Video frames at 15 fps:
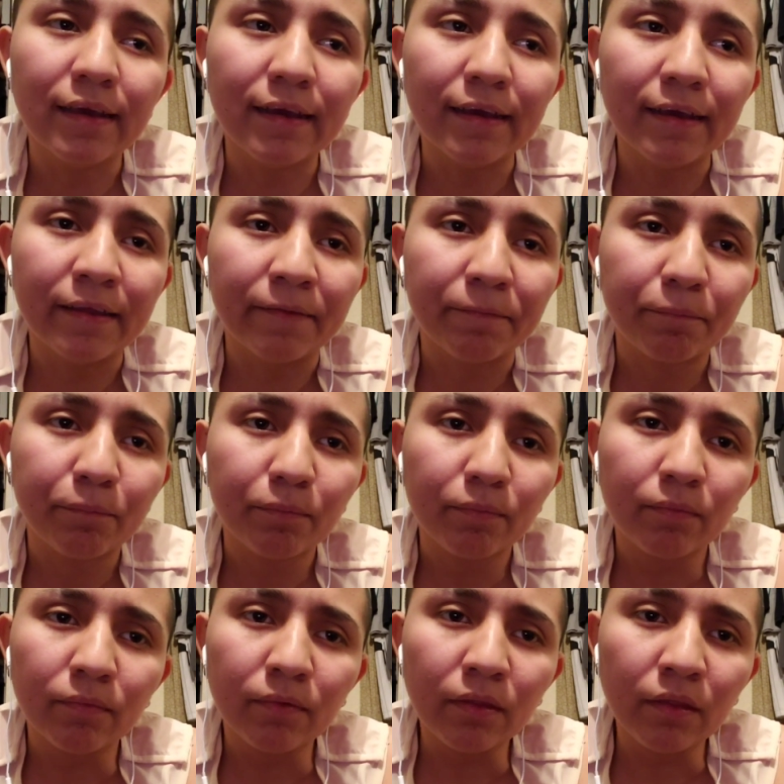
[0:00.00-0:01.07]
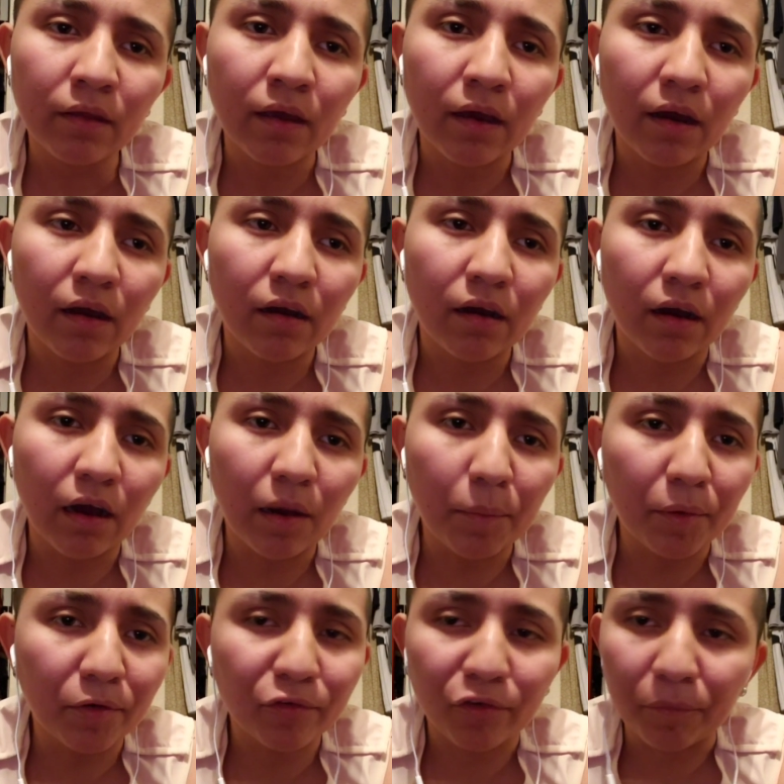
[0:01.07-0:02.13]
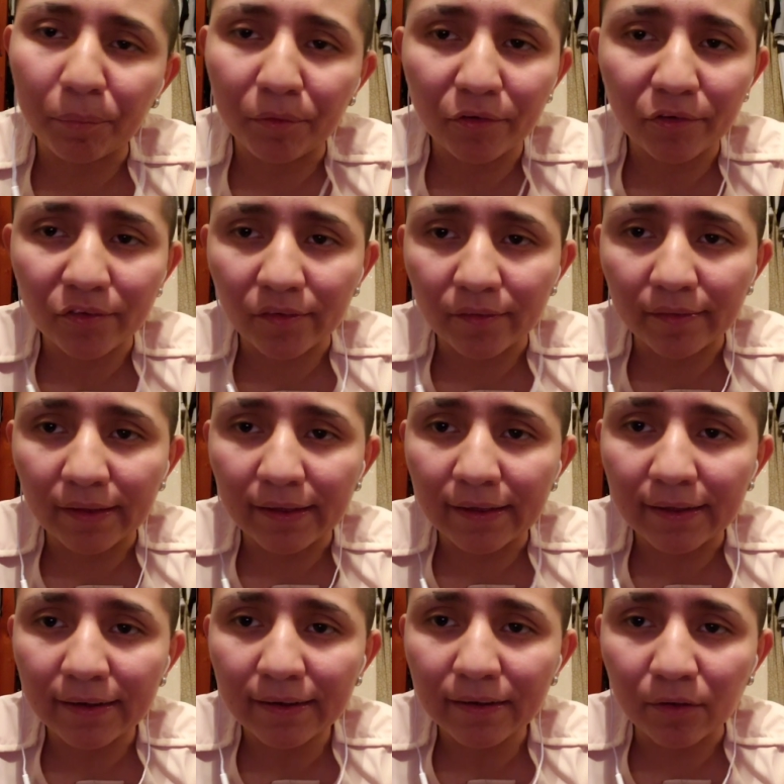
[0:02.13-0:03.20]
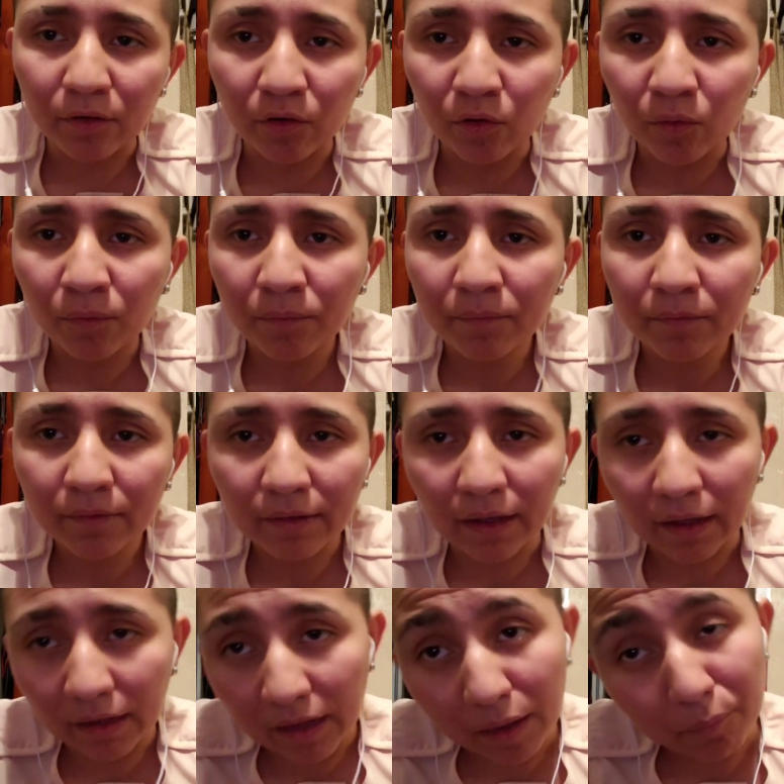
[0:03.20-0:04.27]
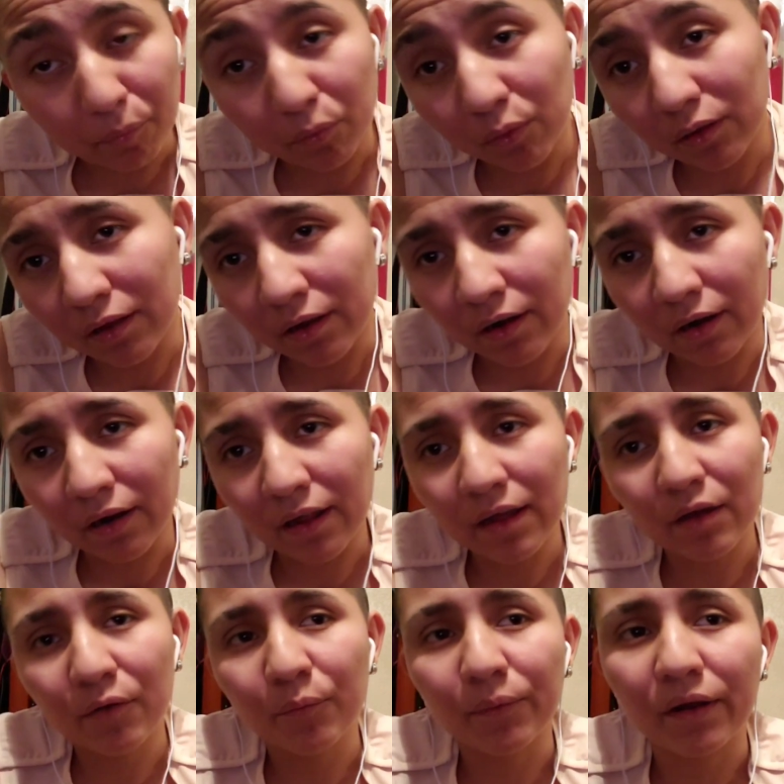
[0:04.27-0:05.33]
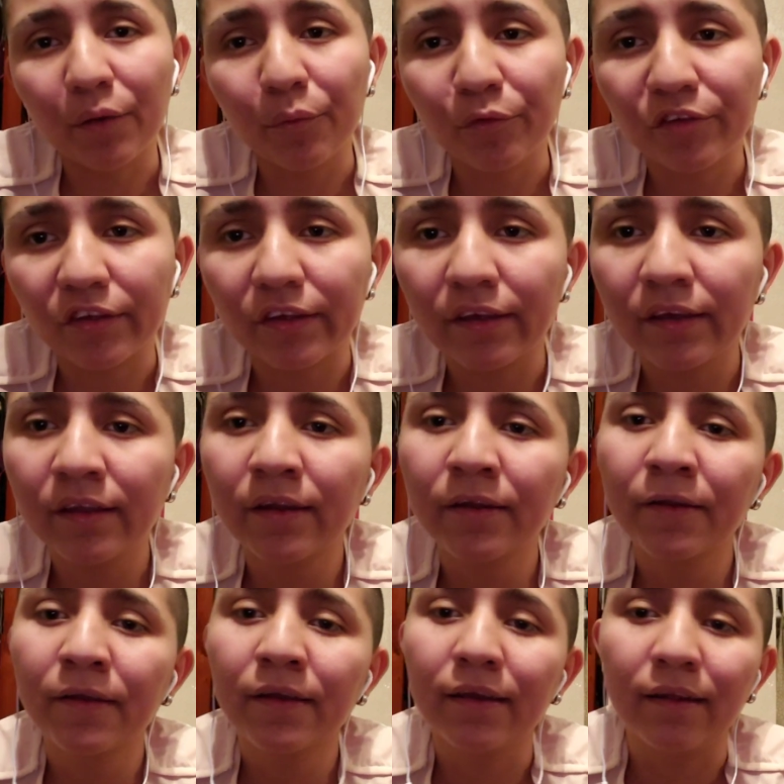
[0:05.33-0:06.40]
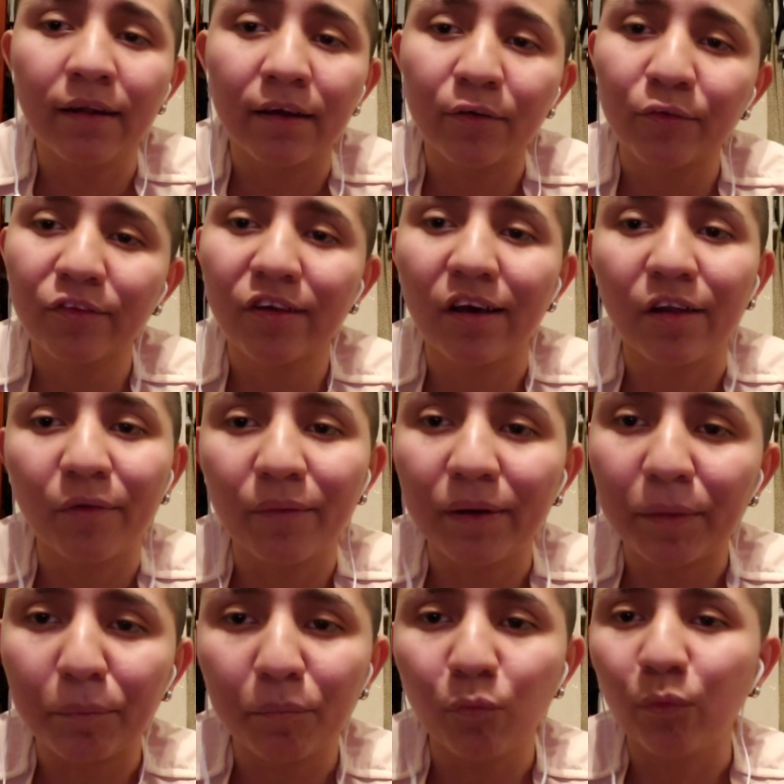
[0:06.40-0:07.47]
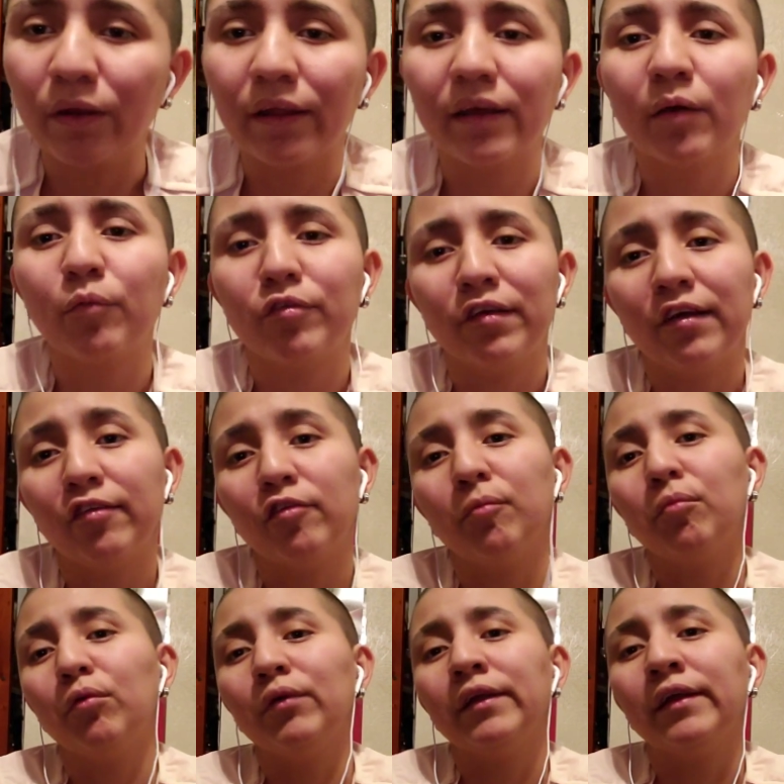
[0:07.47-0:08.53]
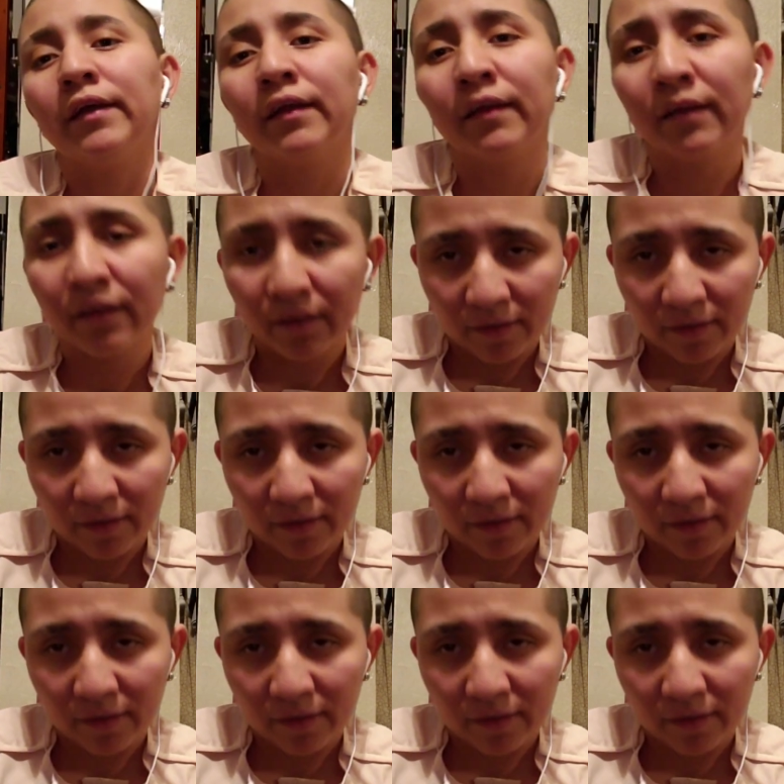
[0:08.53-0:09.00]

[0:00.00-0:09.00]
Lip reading: And I'm also a person that, you know, I got bullied a lot when I was a kid, and I don't tolerate when it comes down to bullying.